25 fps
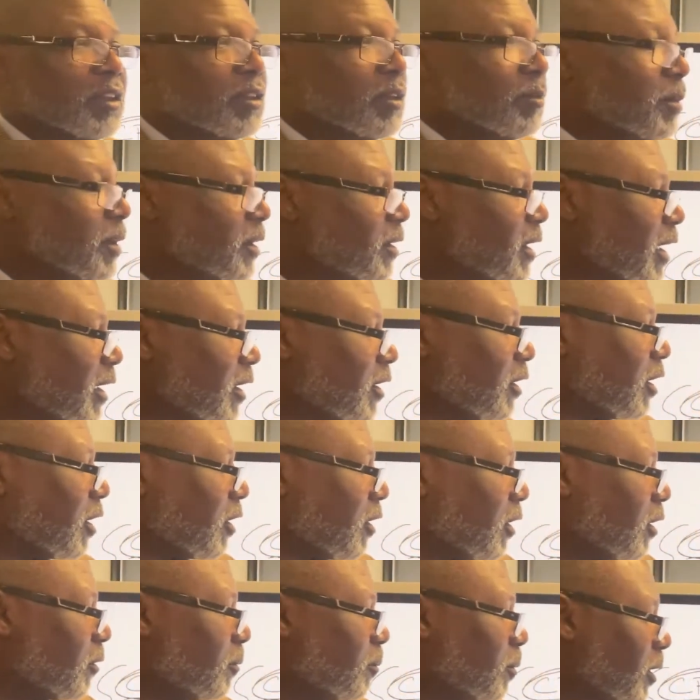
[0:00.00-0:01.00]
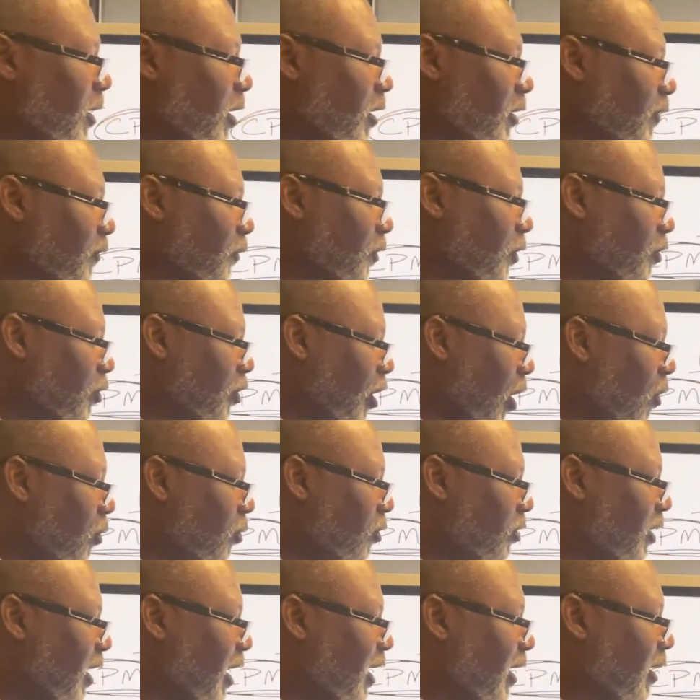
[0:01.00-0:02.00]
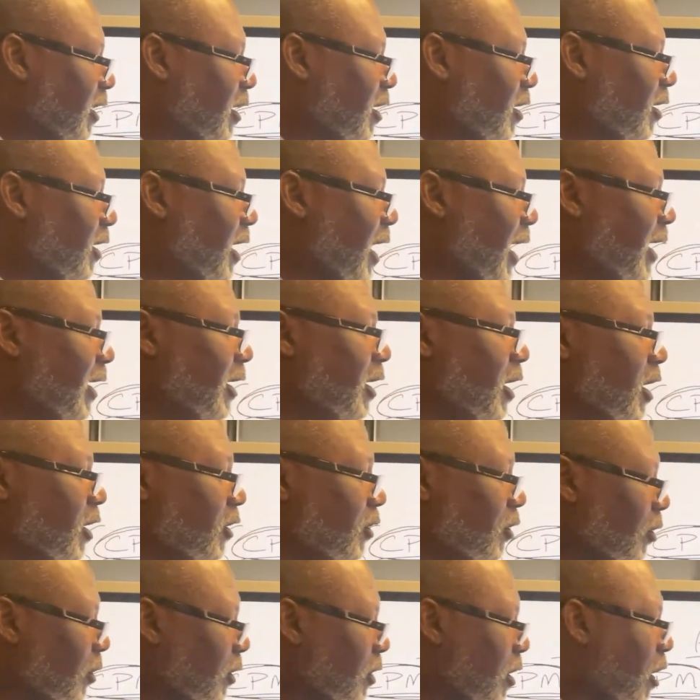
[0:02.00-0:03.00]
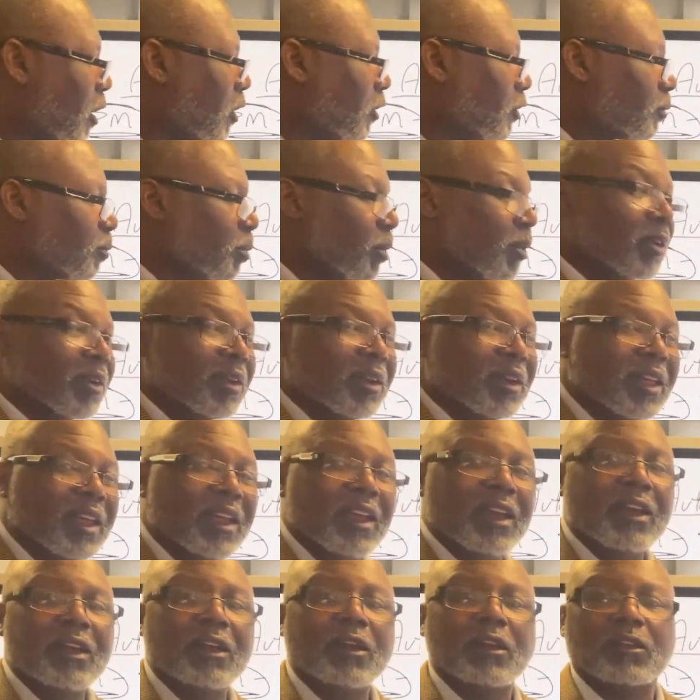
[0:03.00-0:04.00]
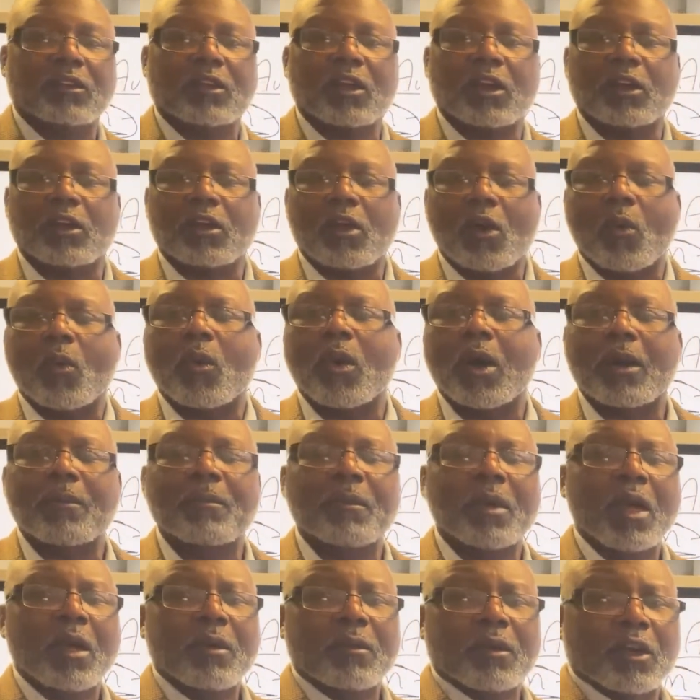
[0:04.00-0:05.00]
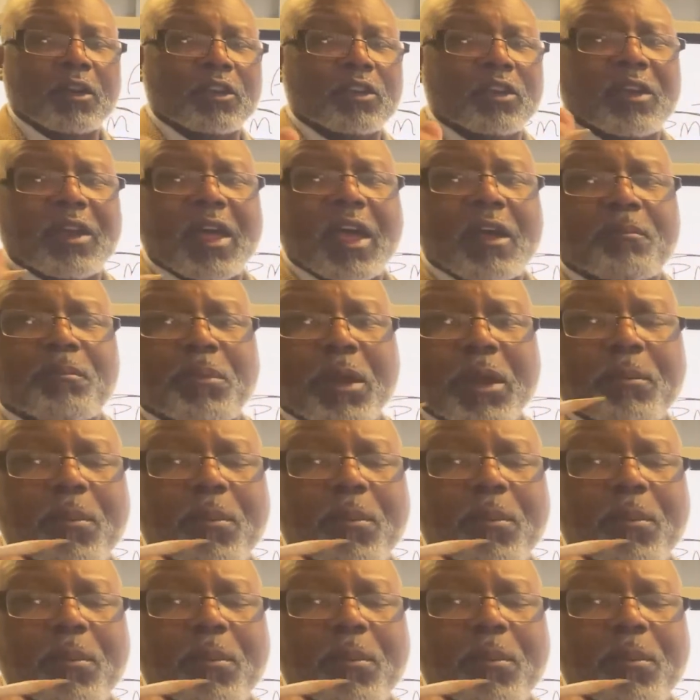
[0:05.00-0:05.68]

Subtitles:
be taken care of, because if you don't take care of that, your cost per lead is going to go up, because you're going to have people